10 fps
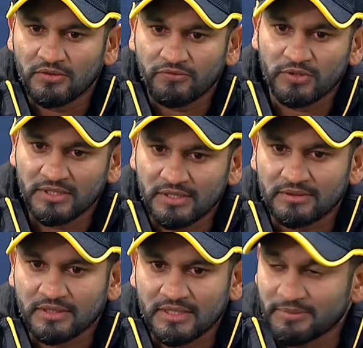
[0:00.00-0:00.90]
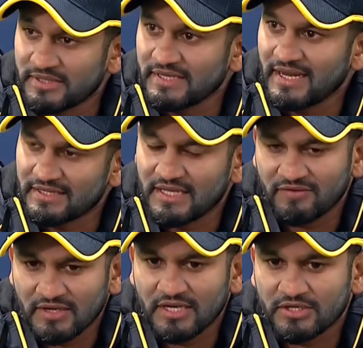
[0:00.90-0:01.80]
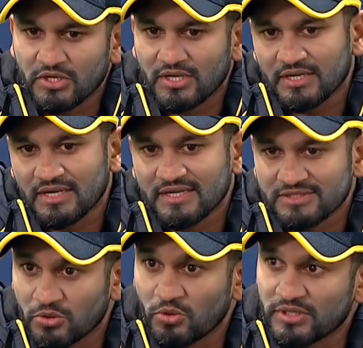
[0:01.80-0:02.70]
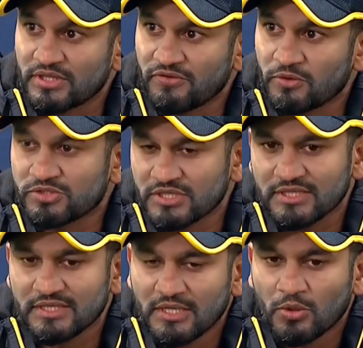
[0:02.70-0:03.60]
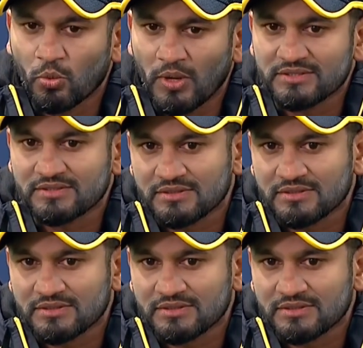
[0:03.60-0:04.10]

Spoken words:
for the committee, and they will let us know in the future what